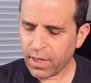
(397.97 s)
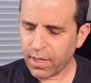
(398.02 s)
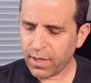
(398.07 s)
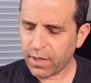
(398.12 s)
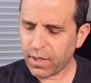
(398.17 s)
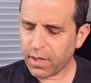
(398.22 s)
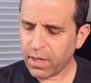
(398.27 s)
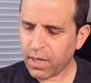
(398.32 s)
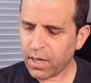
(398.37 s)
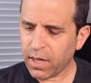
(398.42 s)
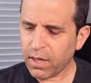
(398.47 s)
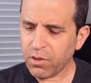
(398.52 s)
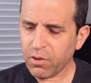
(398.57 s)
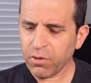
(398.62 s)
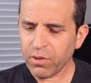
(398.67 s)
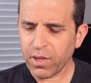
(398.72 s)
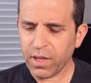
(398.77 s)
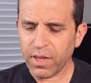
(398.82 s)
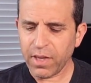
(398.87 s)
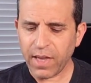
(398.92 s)
Uh,
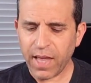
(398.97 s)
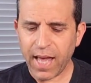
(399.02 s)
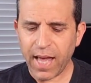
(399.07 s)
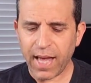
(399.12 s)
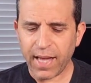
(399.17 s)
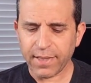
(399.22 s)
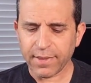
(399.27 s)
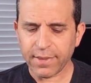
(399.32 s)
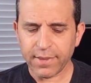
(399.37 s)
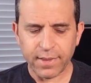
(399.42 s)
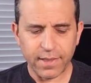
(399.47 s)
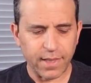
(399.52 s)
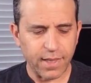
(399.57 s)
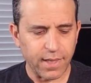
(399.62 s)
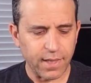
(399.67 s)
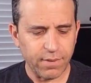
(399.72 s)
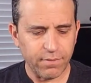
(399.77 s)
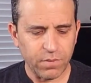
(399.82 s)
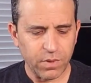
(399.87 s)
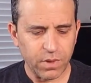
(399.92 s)
other than that,
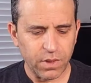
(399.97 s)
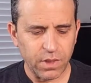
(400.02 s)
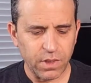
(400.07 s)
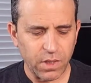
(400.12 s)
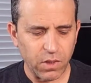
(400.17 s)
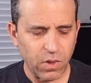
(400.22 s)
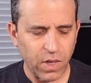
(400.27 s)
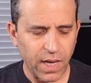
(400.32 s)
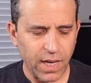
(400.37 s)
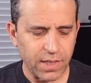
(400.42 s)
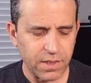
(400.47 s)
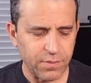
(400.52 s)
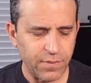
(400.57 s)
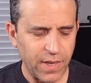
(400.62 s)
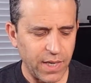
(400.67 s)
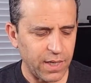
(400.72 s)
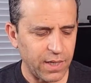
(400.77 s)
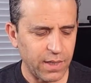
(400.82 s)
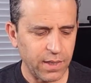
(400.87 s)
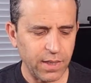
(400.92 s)
um, you know,
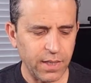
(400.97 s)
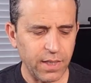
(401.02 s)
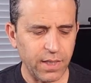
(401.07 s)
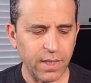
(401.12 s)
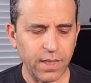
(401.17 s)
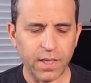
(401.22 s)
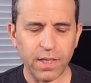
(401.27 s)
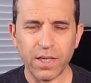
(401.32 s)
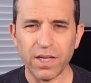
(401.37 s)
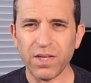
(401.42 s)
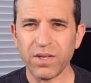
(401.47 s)
cosmetically,